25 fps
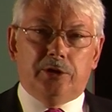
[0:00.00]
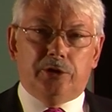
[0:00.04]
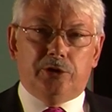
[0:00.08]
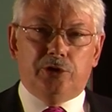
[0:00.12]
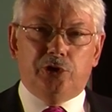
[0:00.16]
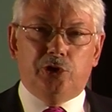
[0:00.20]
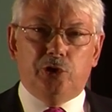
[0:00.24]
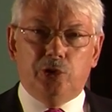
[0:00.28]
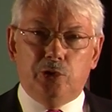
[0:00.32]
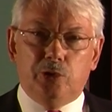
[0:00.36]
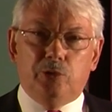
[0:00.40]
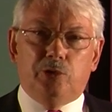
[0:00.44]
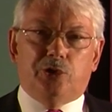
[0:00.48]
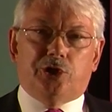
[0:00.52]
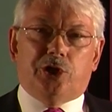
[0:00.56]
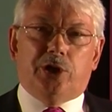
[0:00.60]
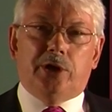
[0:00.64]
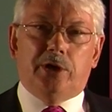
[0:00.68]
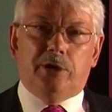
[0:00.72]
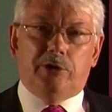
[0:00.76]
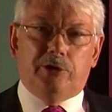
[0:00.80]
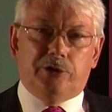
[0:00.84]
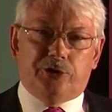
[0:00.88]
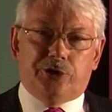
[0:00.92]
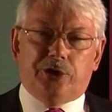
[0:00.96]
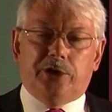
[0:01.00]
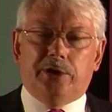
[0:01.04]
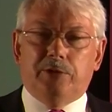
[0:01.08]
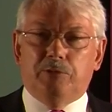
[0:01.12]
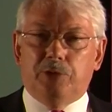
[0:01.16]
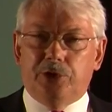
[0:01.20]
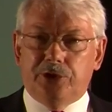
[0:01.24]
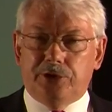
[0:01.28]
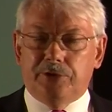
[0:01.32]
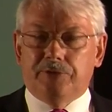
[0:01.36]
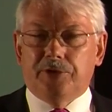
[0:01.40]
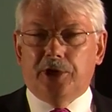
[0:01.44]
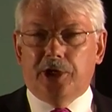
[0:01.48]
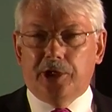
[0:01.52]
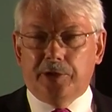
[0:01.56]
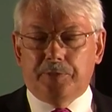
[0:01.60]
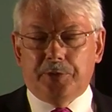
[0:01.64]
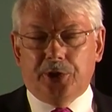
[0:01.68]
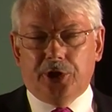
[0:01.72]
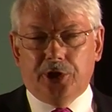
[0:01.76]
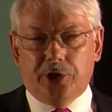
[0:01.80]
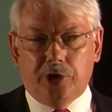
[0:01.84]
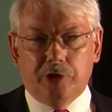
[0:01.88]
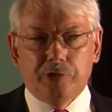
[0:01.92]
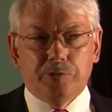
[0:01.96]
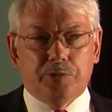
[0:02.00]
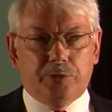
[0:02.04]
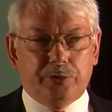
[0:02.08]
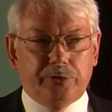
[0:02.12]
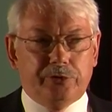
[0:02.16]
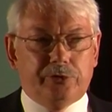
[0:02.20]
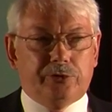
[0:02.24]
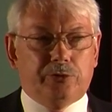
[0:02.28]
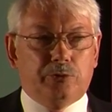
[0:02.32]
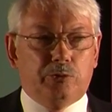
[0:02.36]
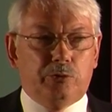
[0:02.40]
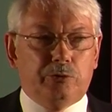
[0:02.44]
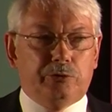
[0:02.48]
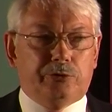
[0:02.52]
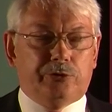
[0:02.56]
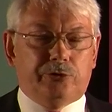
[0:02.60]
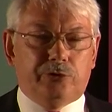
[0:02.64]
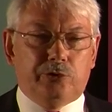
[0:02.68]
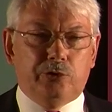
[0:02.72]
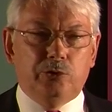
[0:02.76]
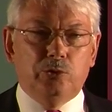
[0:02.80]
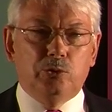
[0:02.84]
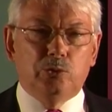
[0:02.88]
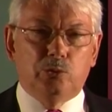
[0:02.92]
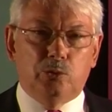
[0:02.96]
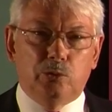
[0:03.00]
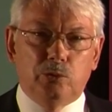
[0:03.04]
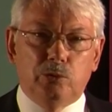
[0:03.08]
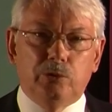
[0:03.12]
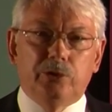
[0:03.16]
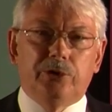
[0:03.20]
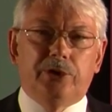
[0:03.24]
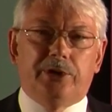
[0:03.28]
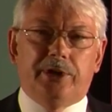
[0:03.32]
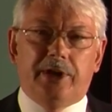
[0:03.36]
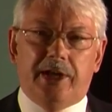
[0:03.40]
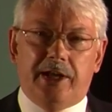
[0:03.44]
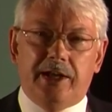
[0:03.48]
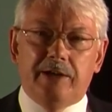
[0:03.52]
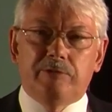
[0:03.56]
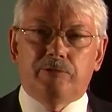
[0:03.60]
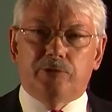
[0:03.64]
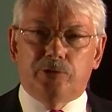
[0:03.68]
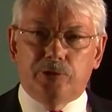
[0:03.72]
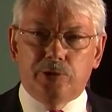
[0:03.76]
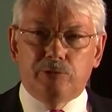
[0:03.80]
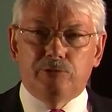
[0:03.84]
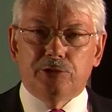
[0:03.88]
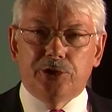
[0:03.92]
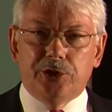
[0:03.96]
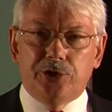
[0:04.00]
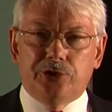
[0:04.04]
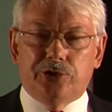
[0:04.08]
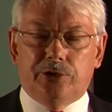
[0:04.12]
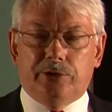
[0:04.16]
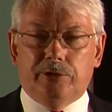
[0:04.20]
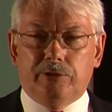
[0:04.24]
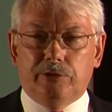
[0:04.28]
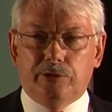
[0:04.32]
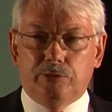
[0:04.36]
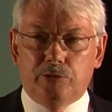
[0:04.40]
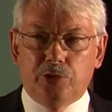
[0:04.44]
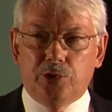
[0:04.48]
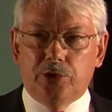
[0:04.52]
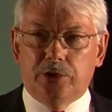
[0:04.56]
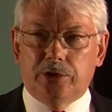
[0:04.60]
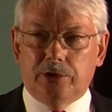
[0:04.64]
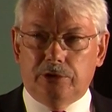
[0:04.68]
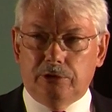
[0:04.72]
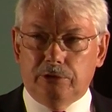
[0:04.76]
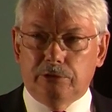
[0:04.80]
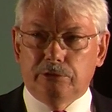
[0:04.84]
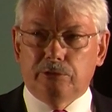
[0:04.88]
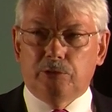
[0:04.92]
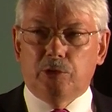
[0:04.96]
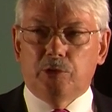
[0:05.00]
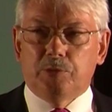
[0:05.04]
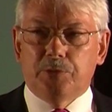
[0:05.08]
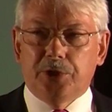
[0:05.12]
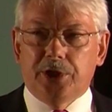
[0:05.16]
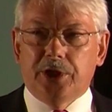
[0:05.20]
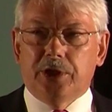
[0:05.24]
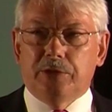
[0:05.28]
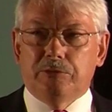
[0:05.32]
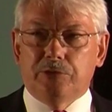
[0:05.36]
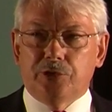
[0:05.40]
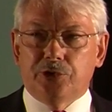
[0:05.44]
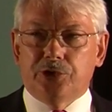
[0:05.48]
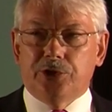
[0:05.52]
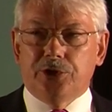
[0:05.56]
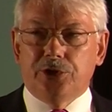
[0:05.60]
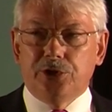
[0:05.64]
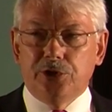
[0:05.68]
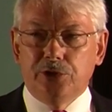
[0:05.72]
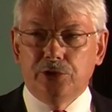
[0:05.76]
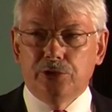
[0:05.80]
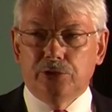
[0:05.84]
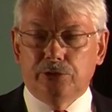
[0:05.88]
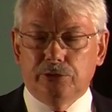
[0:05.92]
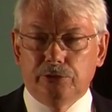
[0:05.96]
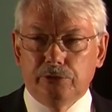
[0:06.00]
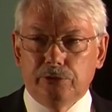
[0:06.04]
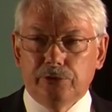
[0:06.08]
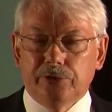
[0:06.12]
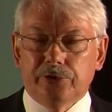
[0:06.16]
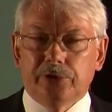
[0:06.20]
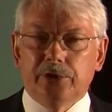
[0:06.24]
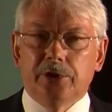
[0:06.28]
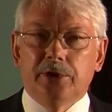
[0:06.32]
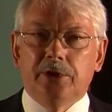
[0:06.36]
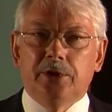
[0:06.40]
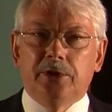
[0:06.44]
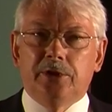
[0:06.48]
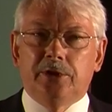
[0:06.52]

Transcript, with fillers: new charity, we're developing an open source tool that every region of the world will be able to use